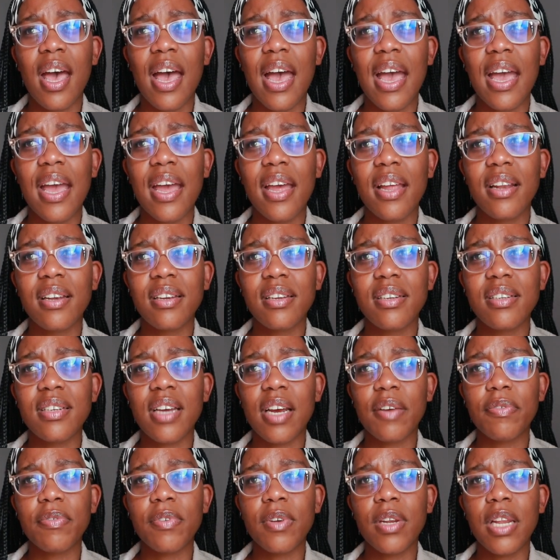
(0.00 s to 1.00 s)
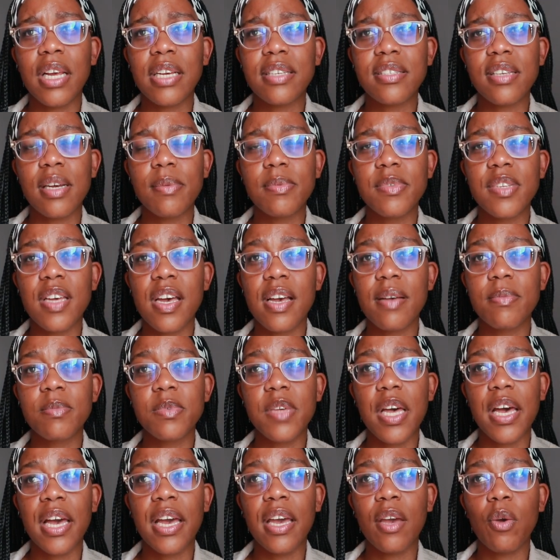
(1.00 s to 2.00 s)
And I feel like
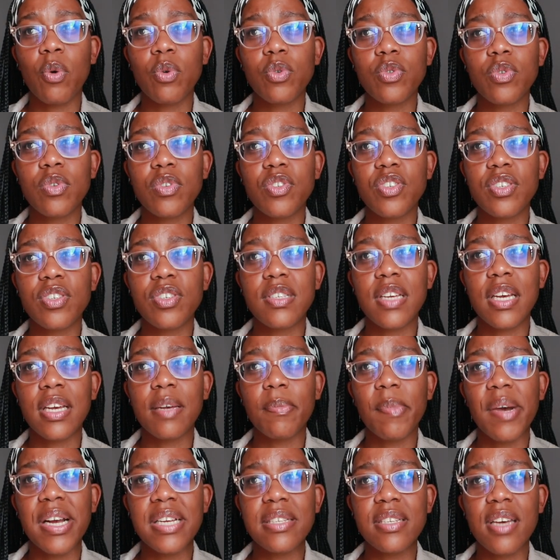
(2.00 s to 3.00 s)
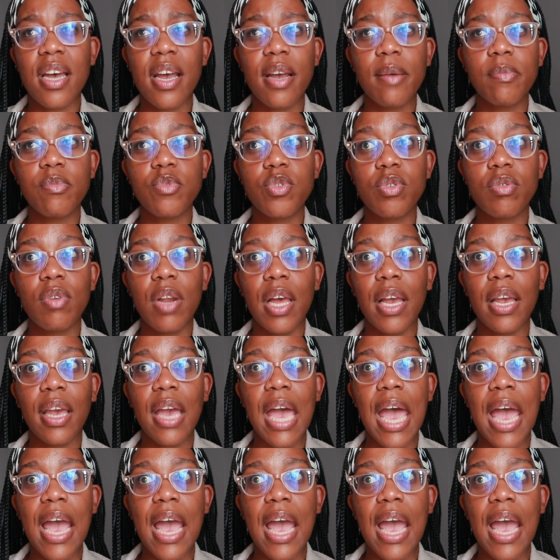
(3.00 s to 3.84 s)
sometimes I also just take my time to, like,